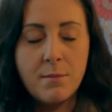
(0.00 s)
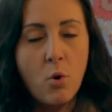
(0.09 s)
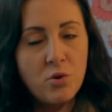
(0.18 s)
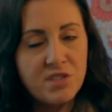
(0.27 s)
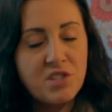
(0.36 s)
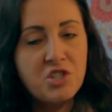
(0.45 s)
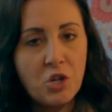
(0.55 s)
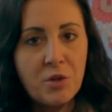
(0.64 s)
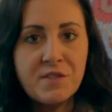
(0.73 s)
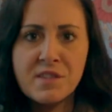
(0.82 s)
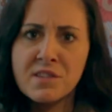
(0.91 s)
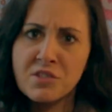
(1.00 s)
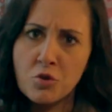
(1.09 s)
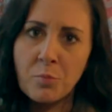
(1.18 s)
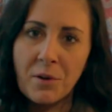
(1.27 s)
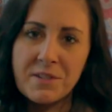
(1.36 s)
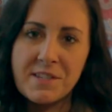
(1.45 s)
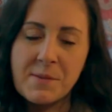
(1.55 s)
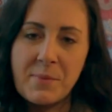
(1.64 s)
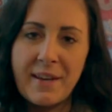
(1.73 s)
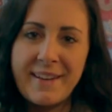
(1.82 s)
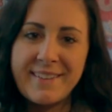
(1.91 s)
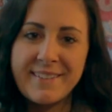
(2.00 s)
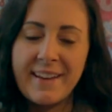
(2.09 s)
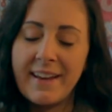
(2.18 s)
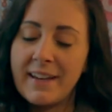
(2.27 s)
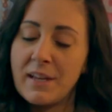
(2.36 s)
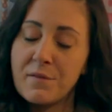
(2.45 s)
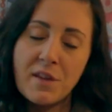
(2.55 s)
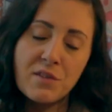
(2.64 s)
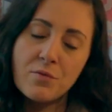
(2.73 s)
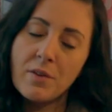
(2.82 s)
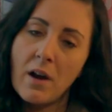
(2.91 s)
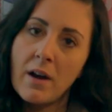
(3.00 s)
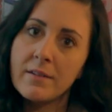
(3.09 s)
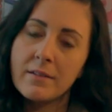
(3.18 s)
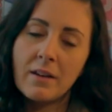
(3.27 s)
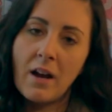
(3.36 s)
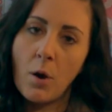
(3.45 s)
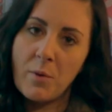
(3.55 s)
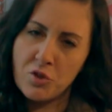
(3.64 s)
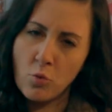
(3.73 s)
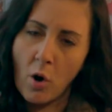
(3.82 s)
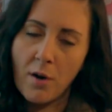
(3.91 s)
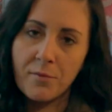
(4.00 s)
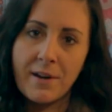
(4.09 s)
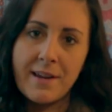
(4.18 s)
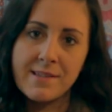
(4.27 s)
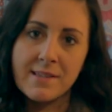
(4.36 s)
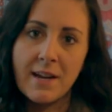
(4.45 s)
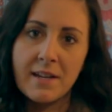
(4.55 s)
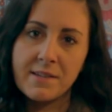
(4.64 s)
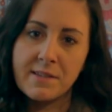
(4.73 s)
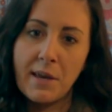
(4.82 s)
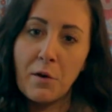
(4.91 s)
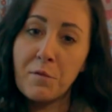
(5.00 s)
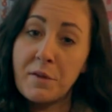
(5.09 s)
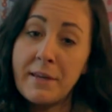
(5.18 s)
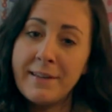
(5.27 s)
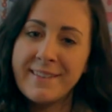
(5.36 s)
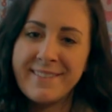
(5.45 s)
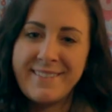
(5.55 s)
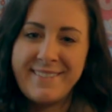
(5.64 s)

Most insurances do participate, and if they do not, uh, we do offer a sliding scale fee.